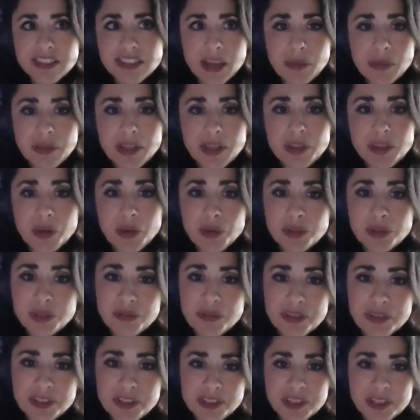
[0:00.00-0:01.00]
I mean, those
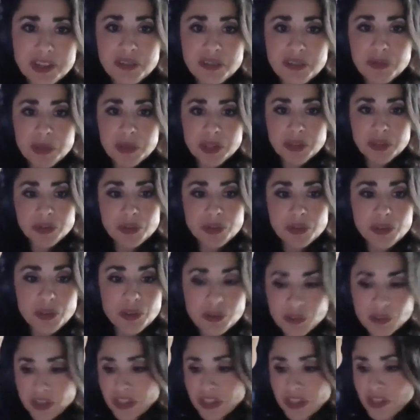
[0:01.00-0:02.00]
of us that have been through
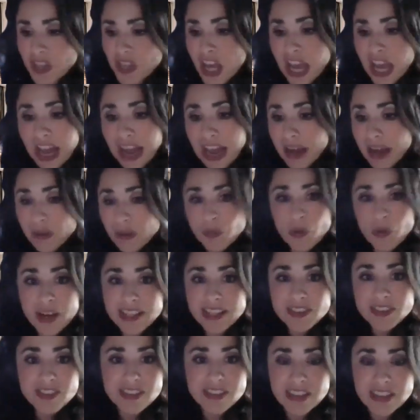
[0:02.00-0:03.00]
those things, on
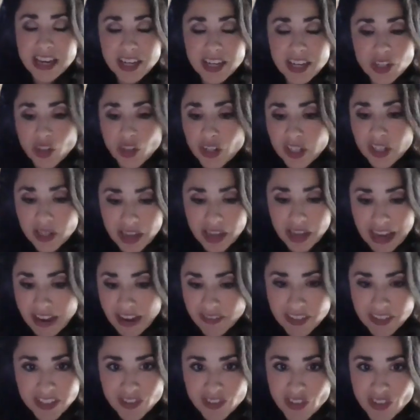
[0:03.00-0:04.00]
Wednesday, you're going to
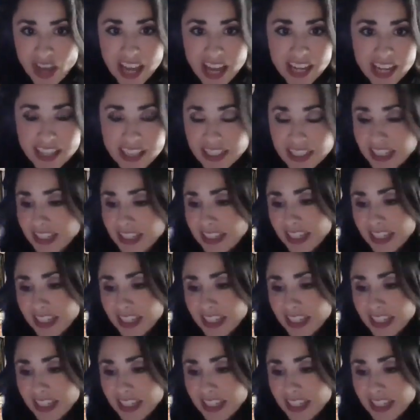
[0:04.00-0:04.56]
have anxiety.